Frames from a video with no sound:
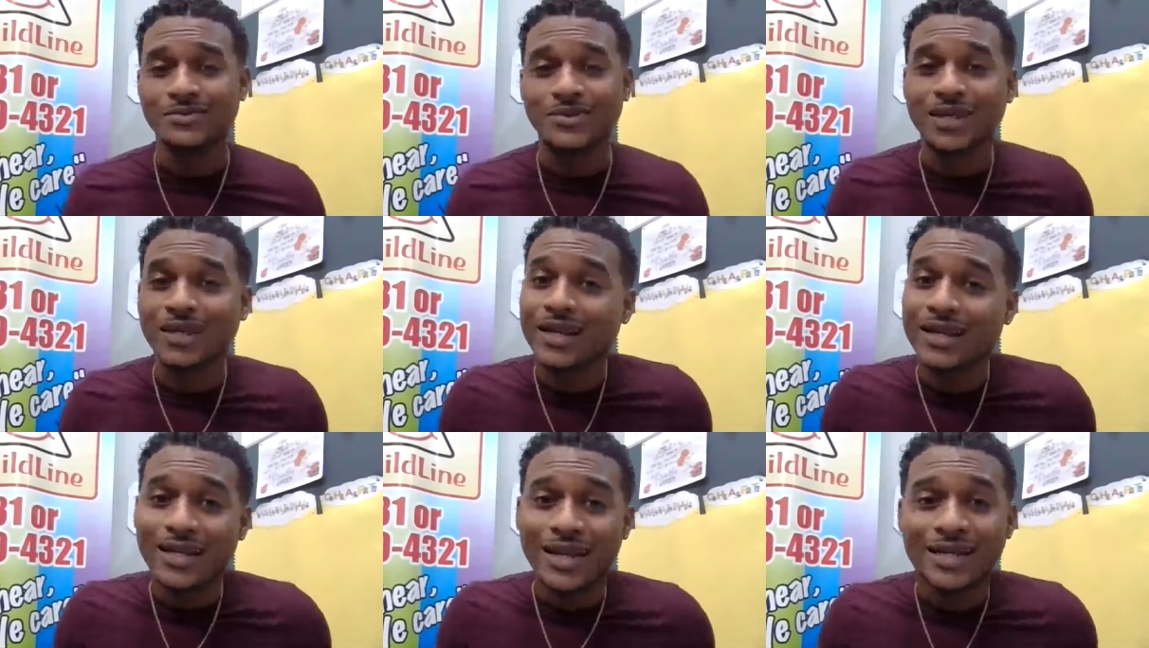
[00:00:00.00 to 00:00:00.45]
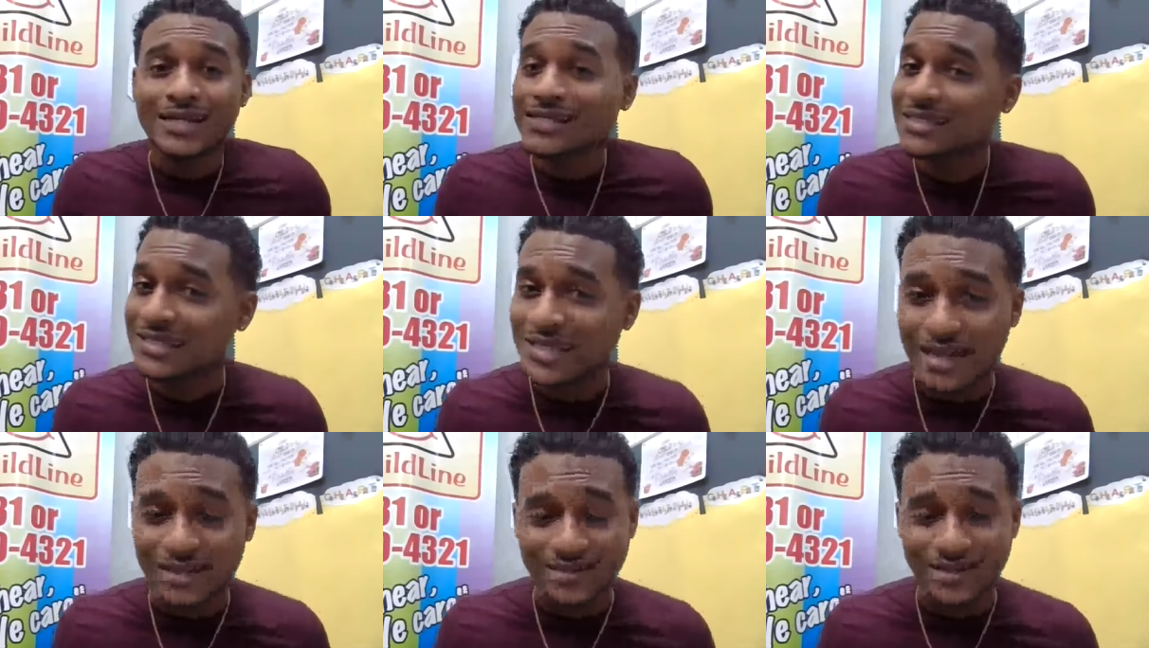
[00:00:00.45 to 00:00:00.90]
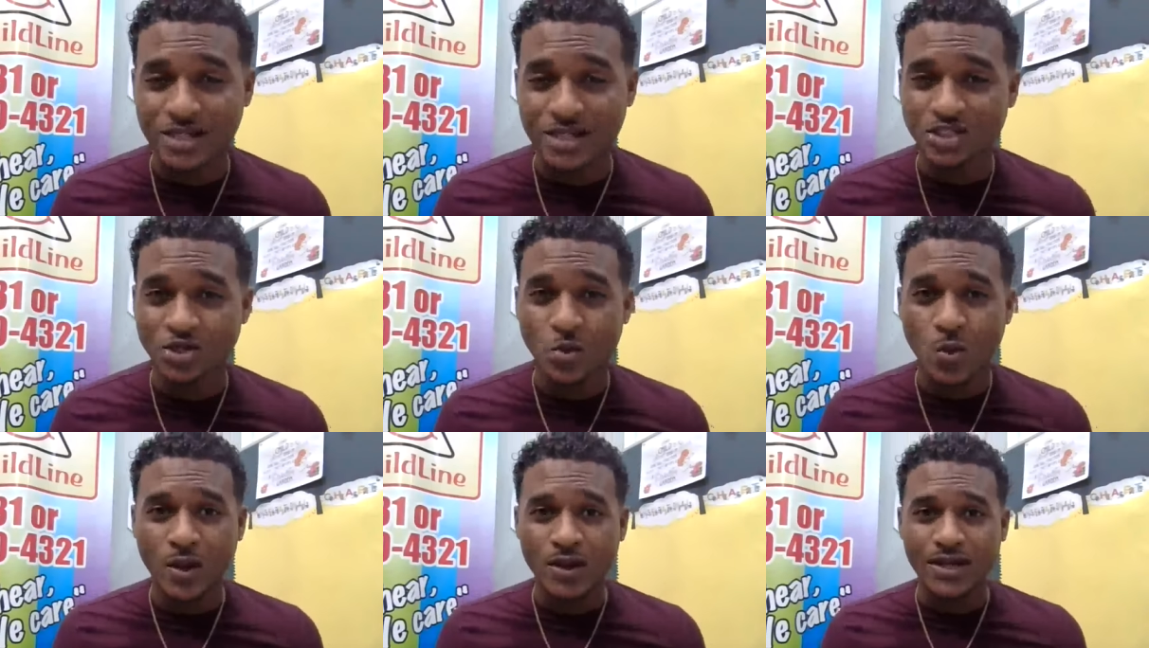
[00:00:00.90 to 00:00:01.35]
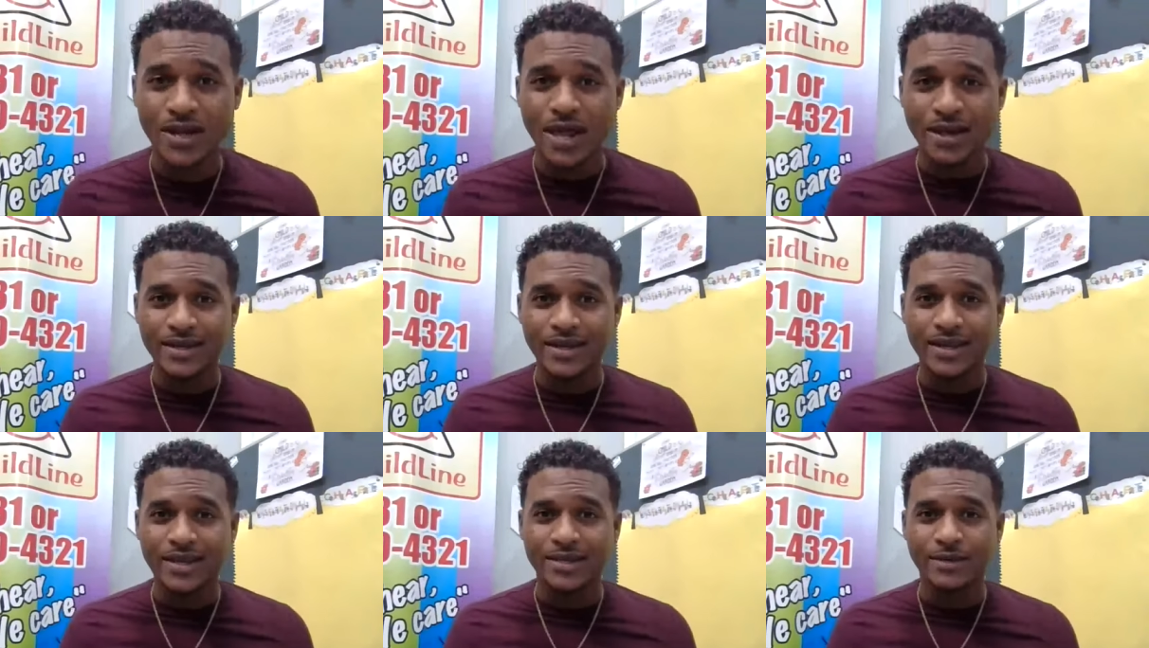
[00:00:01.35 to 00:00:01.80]
you didn't get the snack that you want
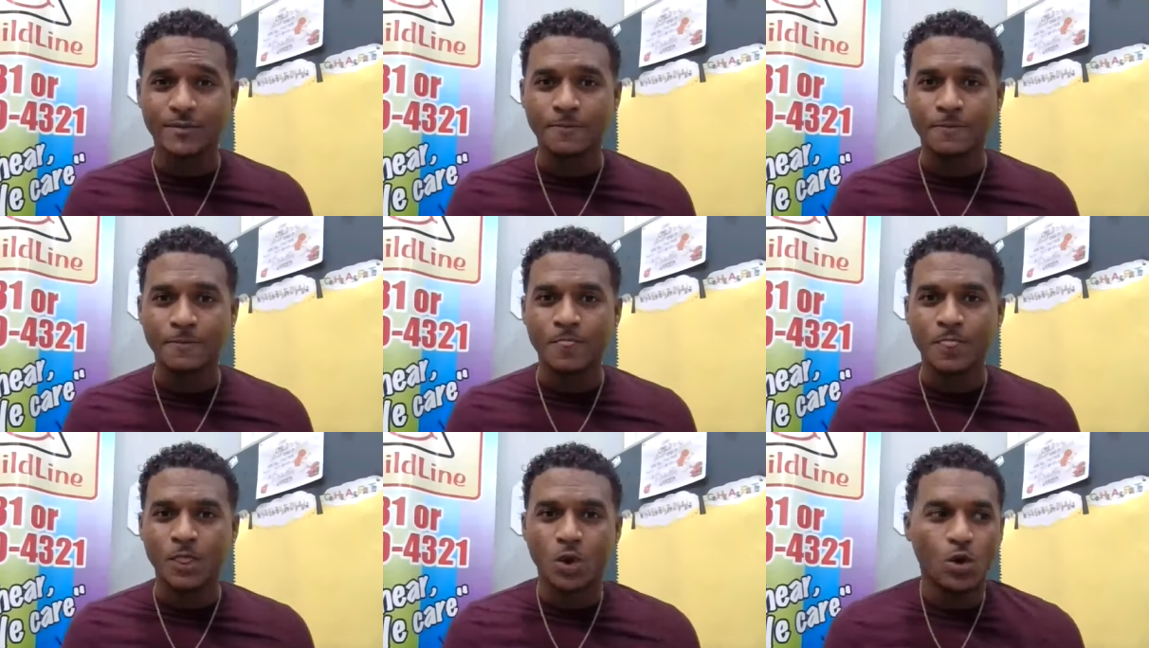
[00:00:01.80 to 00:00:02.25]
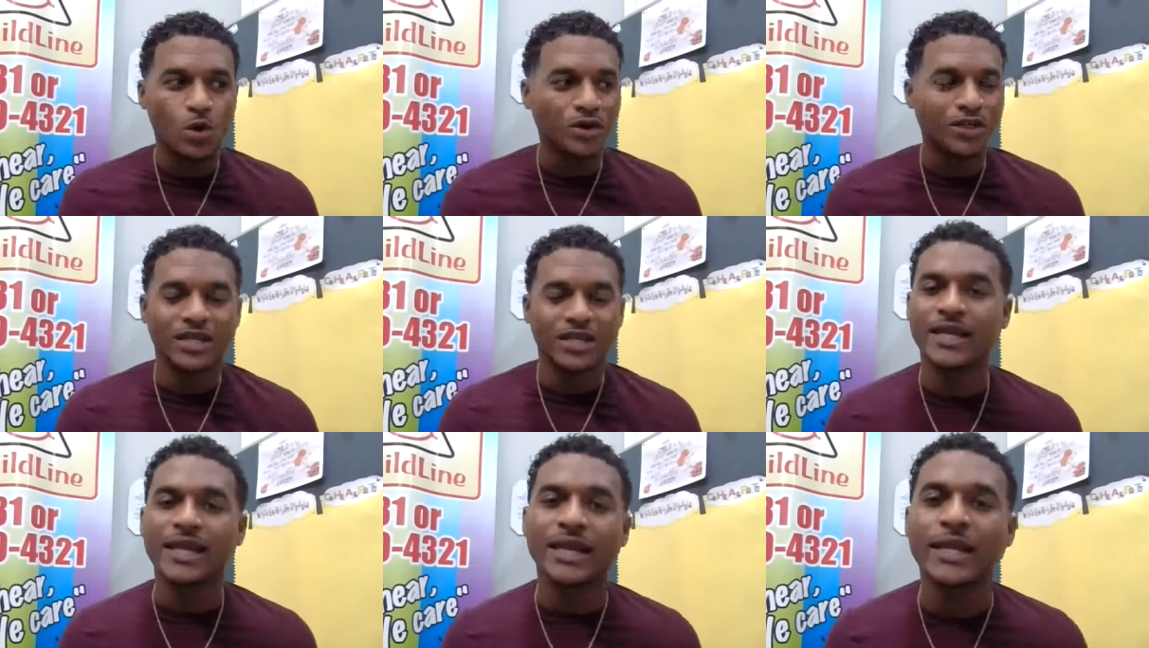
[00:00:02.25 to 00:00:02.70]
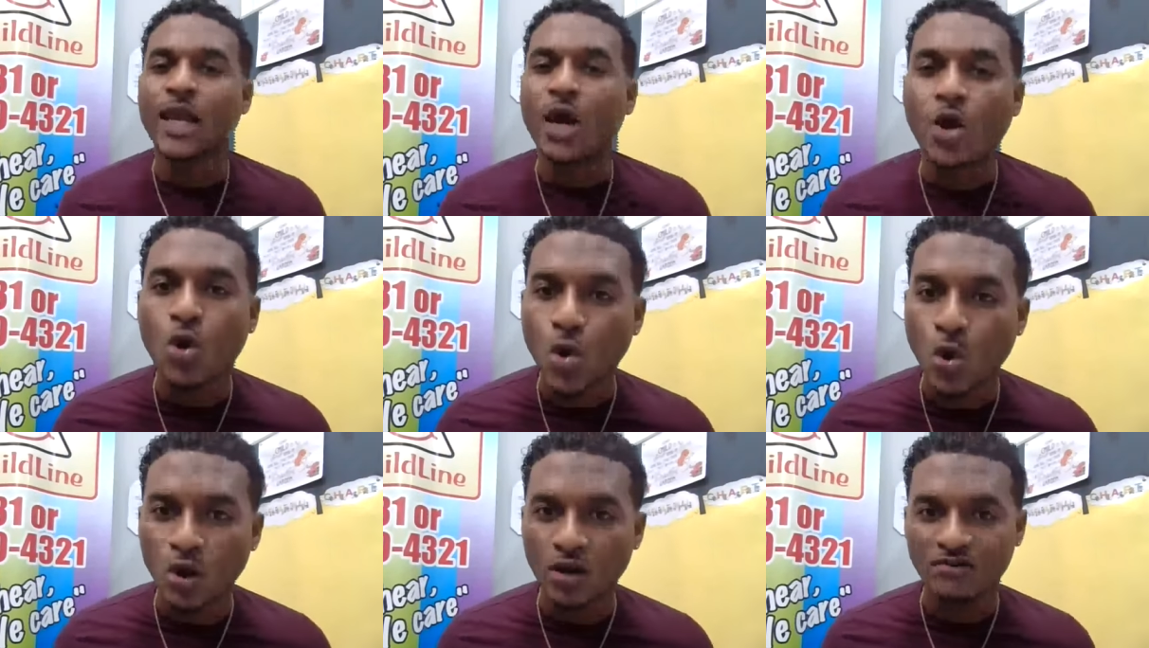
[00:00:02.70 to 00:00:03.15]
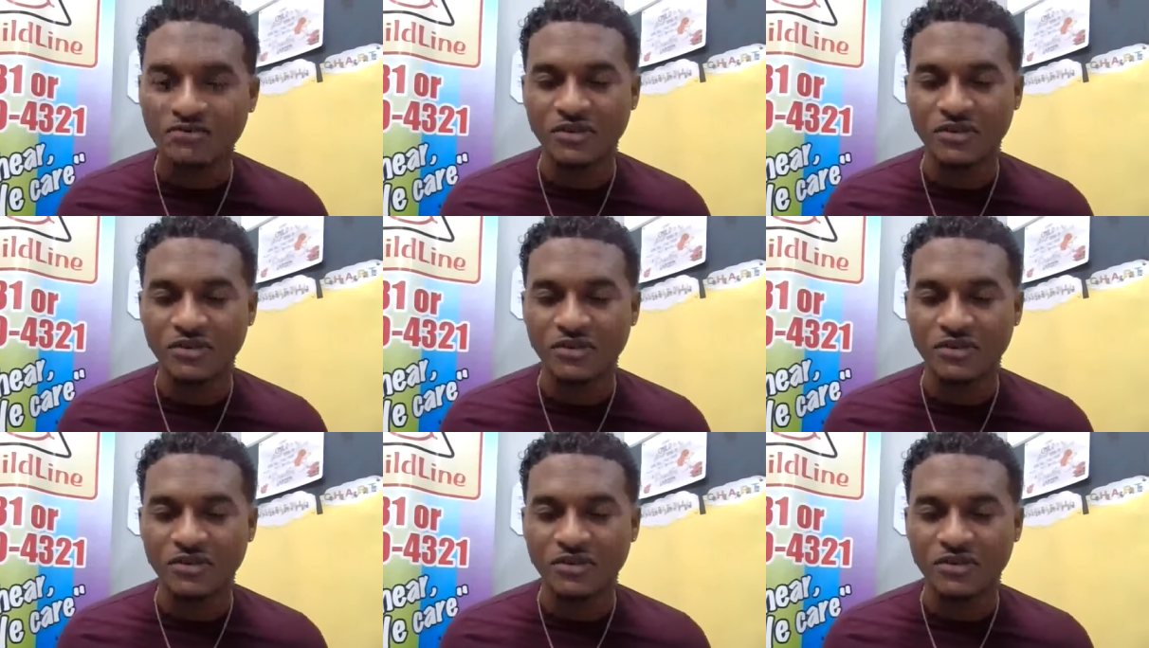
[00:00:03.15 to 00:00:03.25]
that day, or you didn't get a call